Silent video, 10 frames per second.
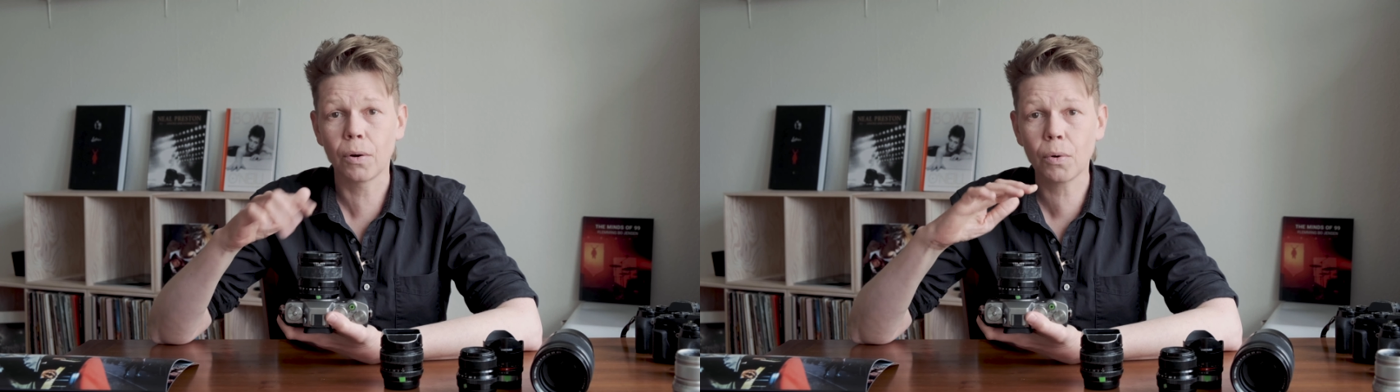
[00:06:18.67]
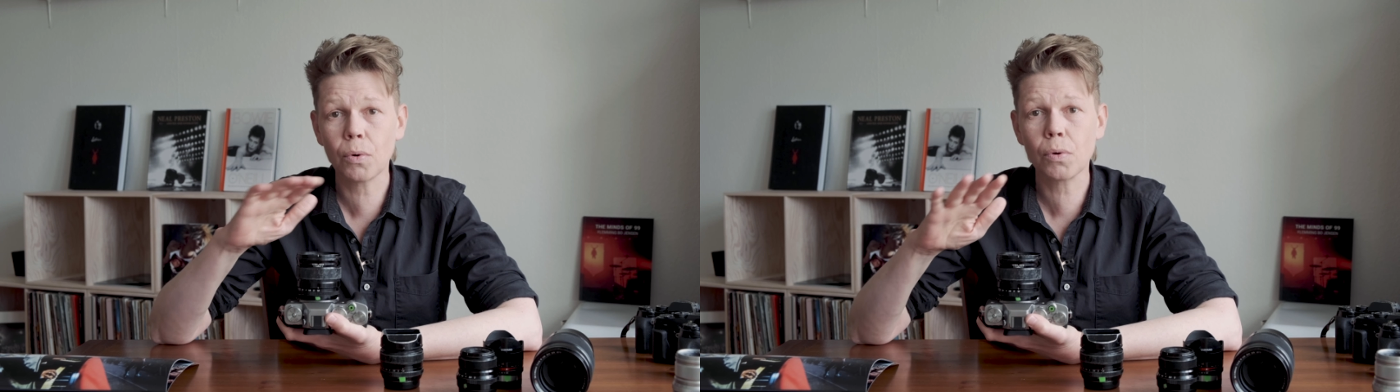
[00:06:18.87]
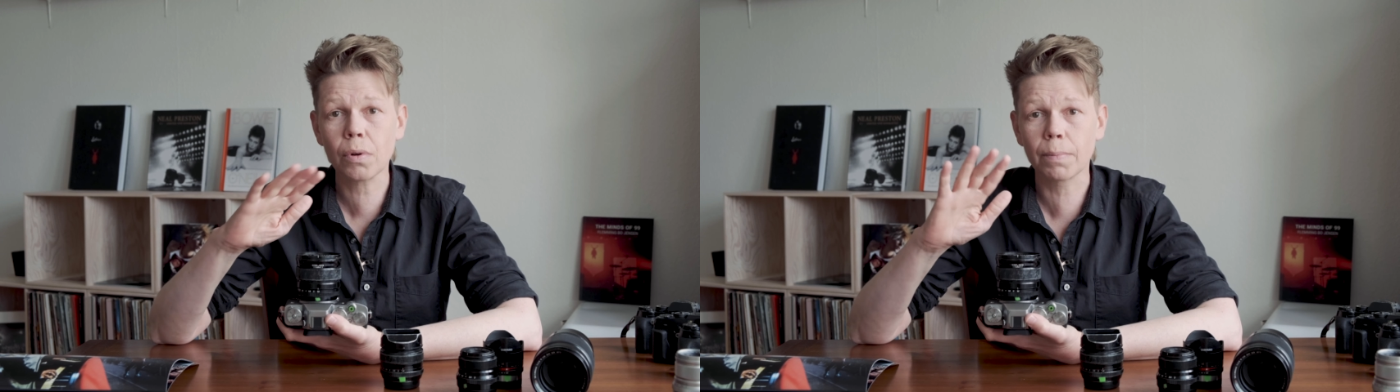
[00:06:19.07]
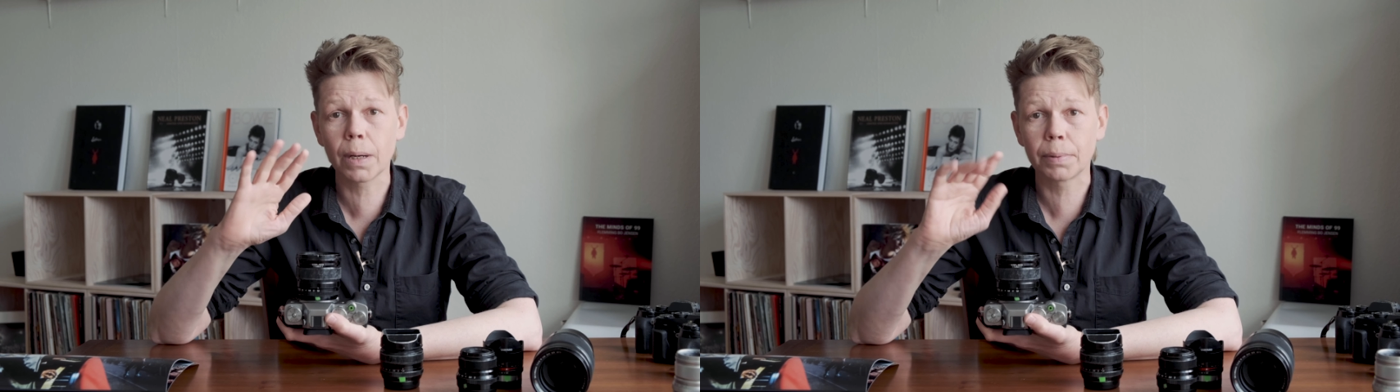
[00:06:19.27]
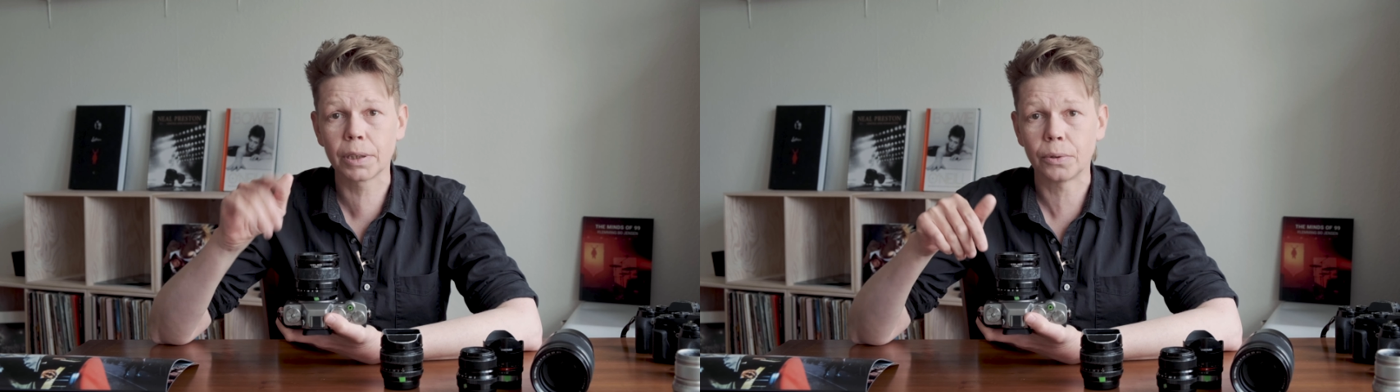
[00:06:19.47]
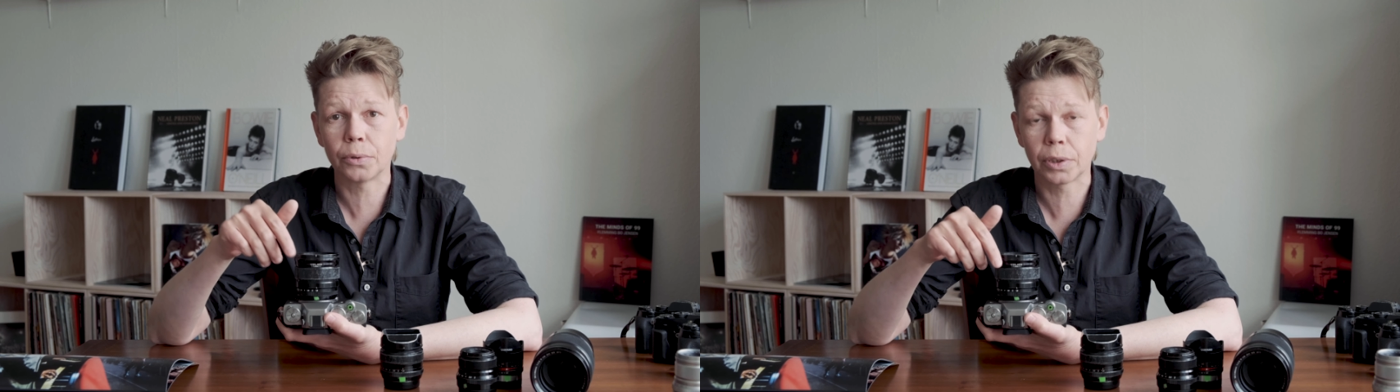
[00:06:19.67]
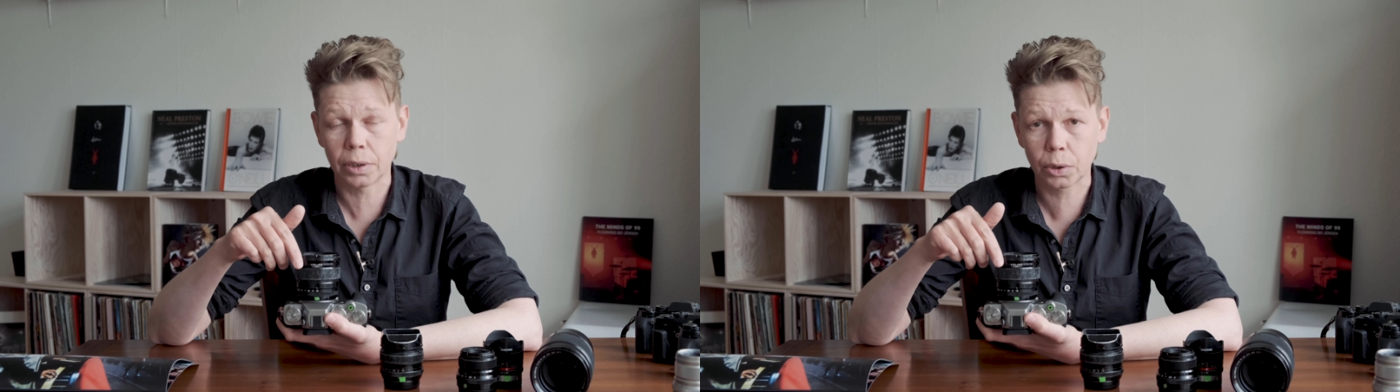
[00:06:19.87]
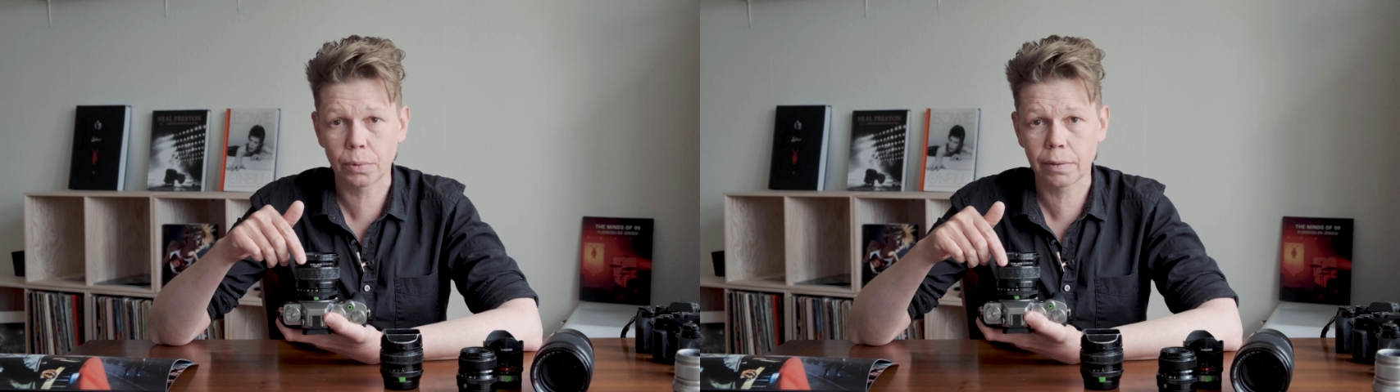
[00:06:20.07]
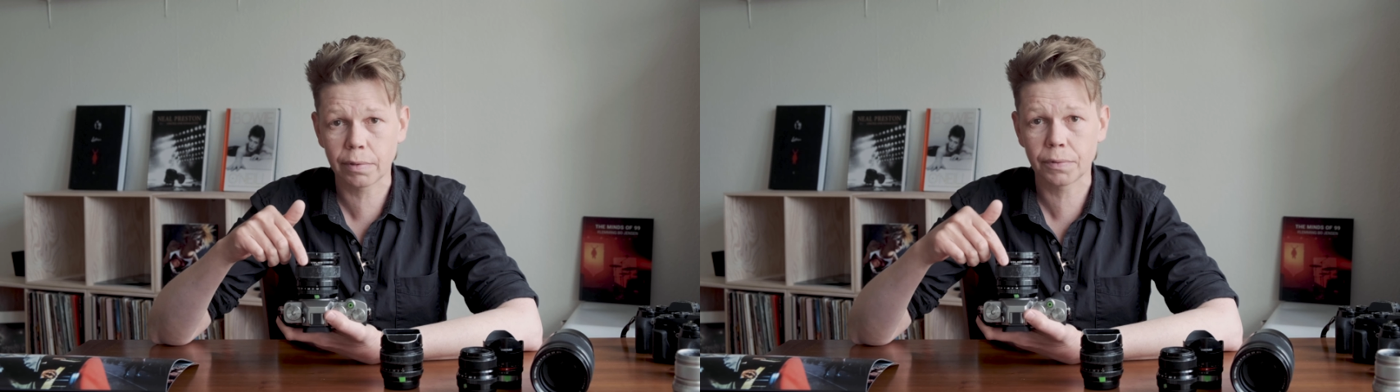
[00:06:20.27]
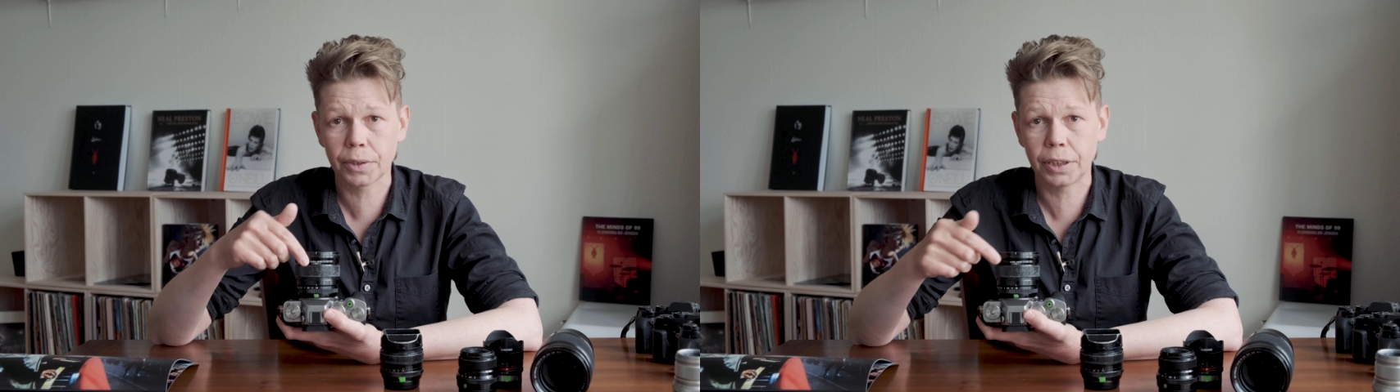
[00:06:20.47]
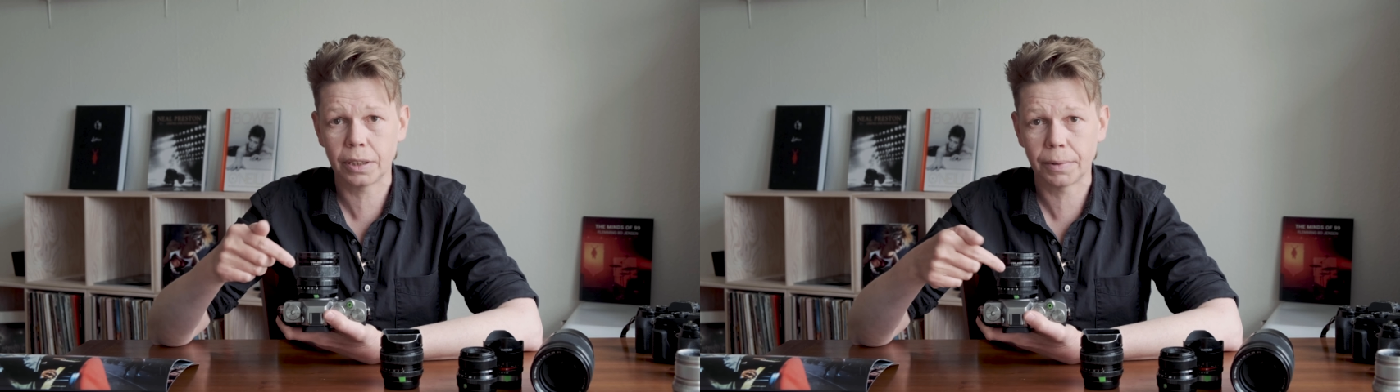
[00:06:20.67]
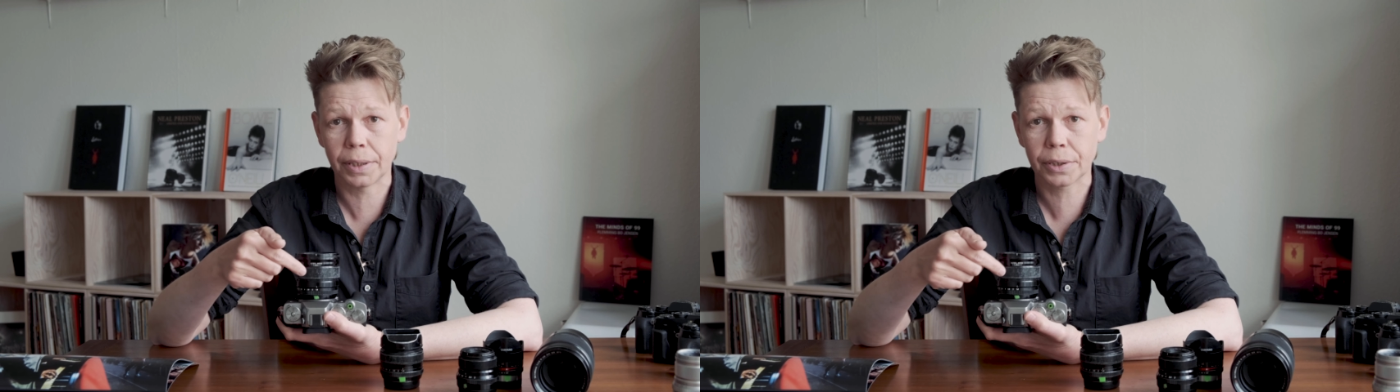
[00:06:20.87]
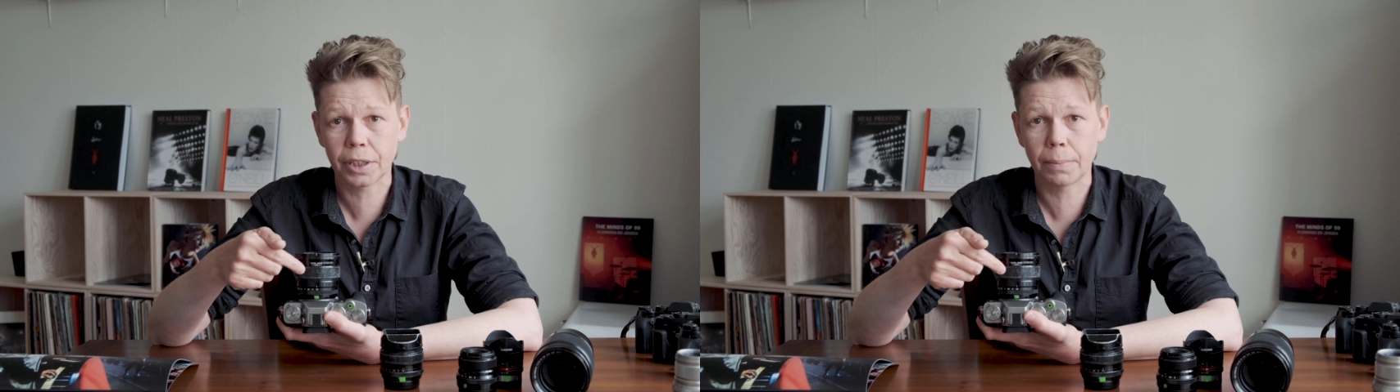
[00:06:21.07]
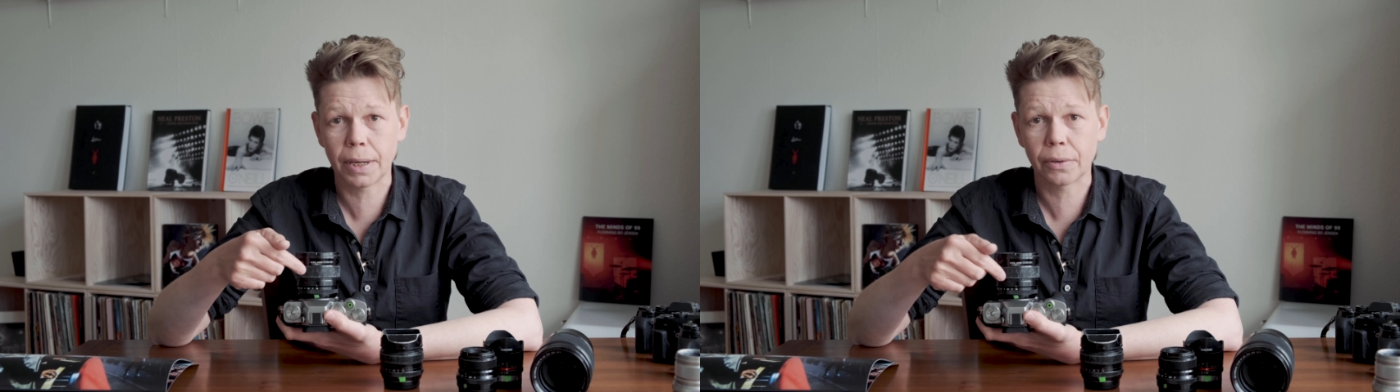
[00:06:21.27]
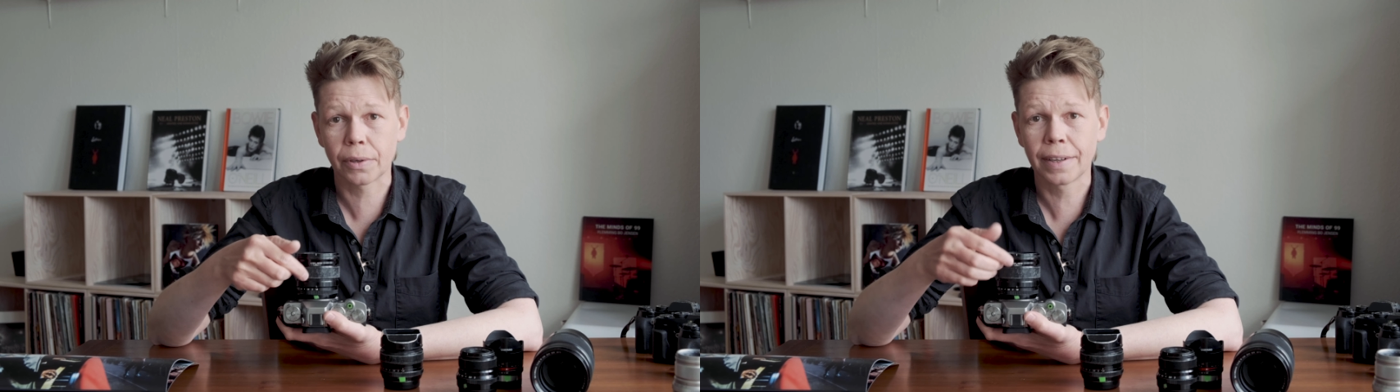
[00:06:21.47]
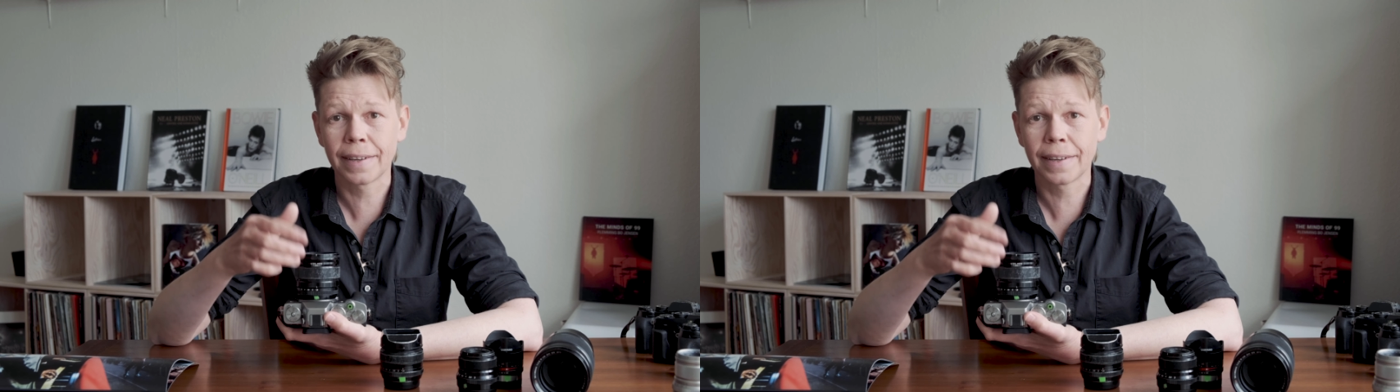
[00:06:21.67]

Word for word: All of my pictures since twenty fifteen, when this came out,